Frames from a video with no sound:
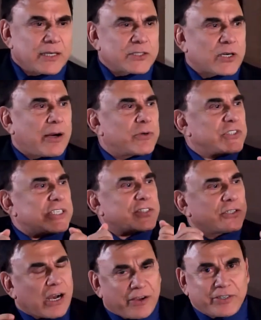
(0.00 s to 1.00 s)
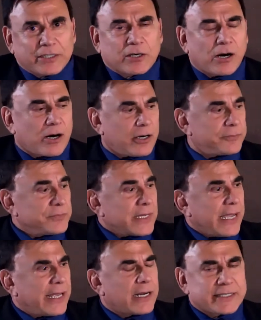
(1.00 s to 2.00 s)
So I was just driving the car,
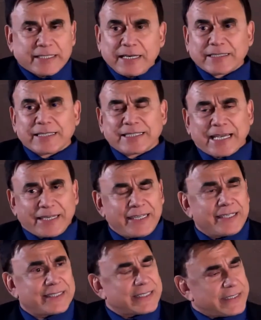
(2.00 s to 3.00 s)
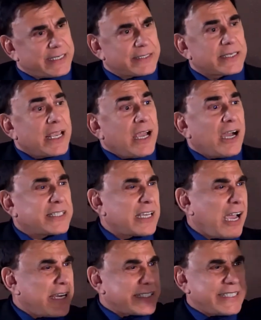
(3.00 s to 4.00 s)
and I said, Saeed, he says, yes. I said,
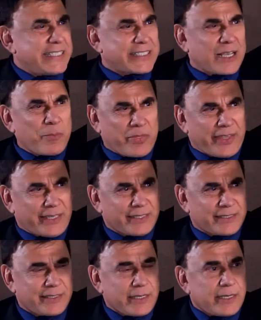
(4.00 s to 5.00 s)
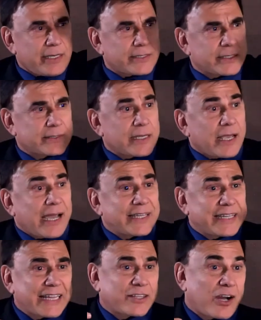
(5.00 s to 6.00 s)
I see something. He says, at
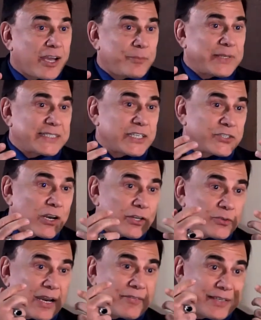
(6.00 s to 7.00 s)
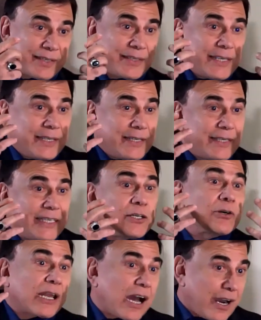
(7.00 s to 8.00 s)
that time, they say, Shawn, you have an
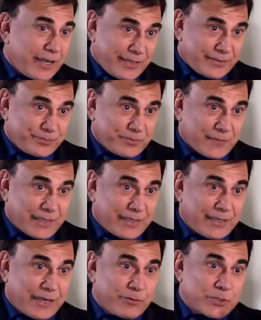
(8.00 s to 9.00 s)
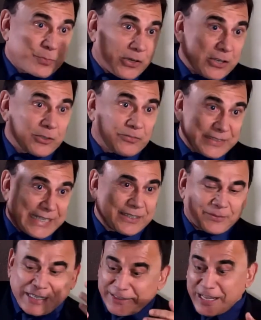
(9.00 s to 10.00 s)
eagle eye. I was proud of that,
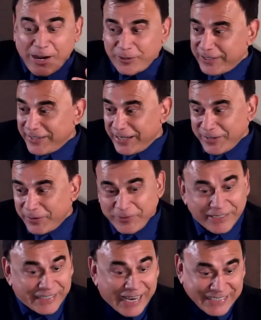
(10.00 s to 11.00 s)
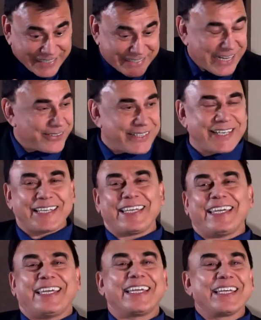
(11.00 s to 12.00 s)
not now. I wear glasses now.
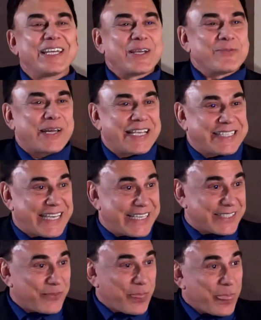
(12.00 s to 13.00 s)
But he says,